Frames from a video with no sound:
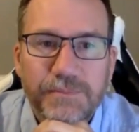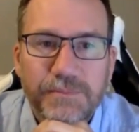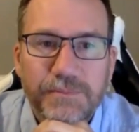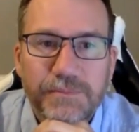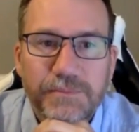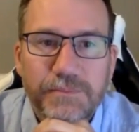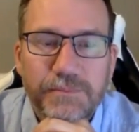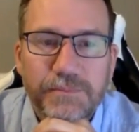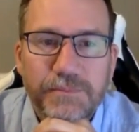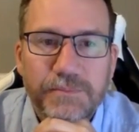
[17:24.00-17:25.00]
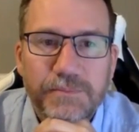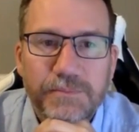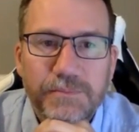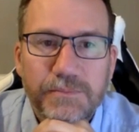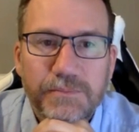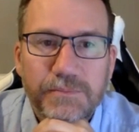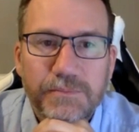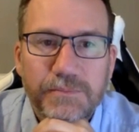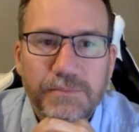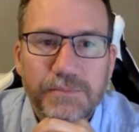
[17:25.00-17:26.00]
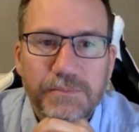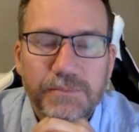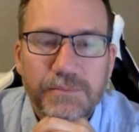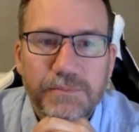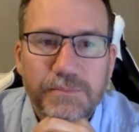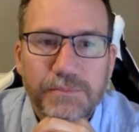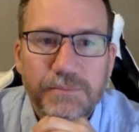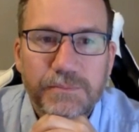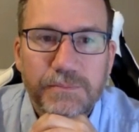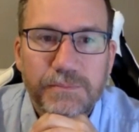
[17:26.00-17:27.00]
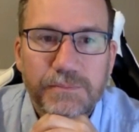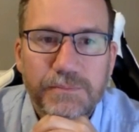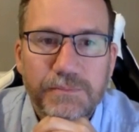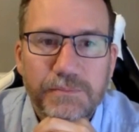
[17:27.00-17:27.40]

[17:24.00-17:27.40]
This person isn't speaking.